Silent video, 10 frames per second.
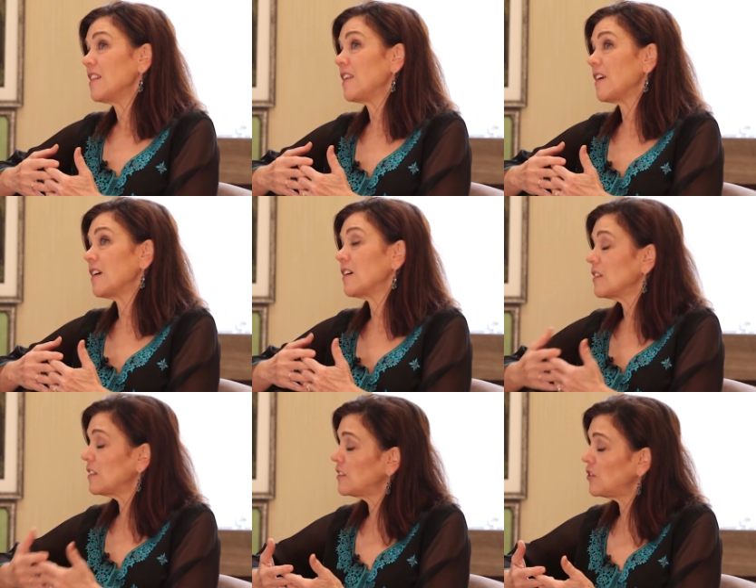the
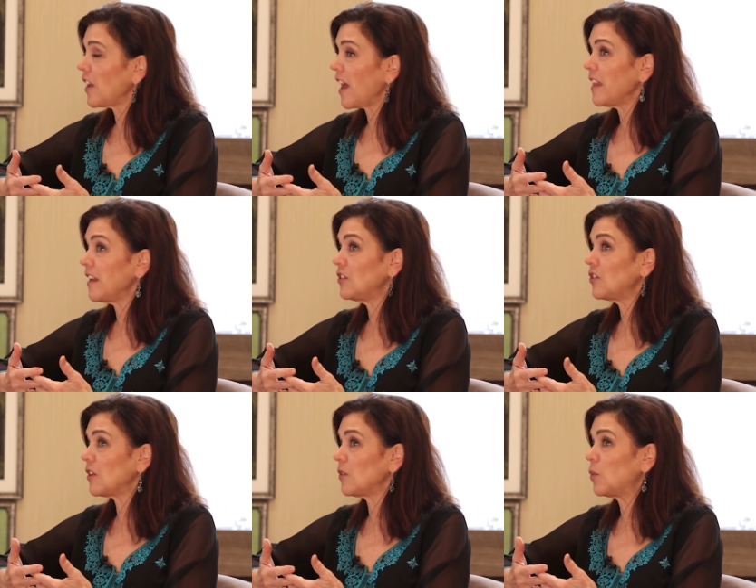
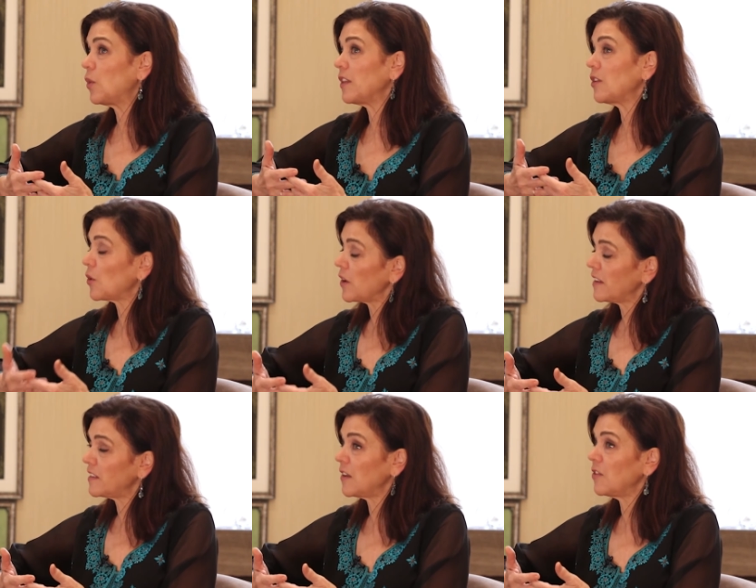challenge with
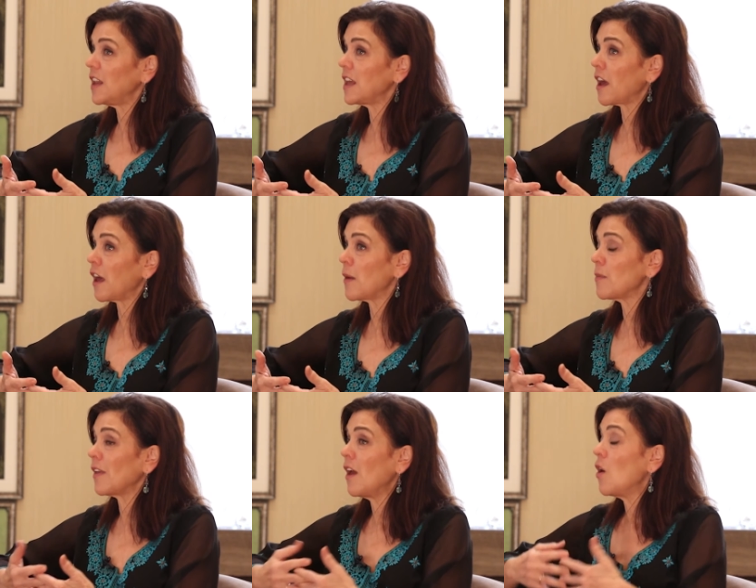creativity
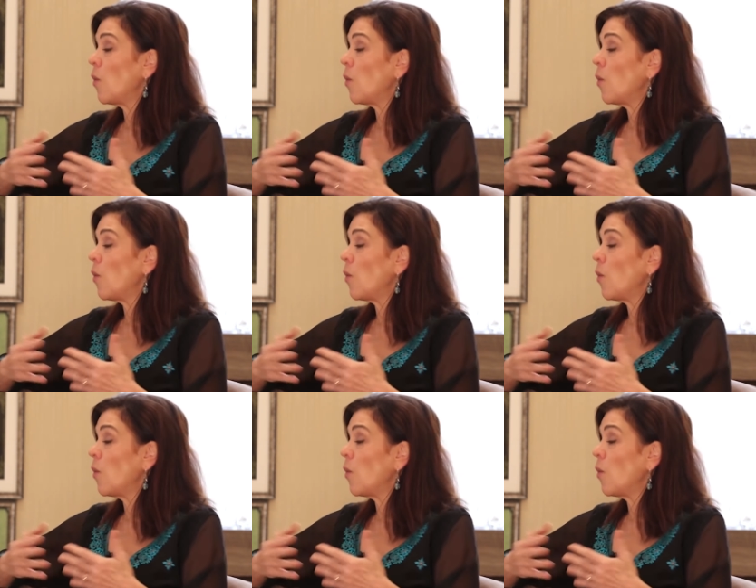comes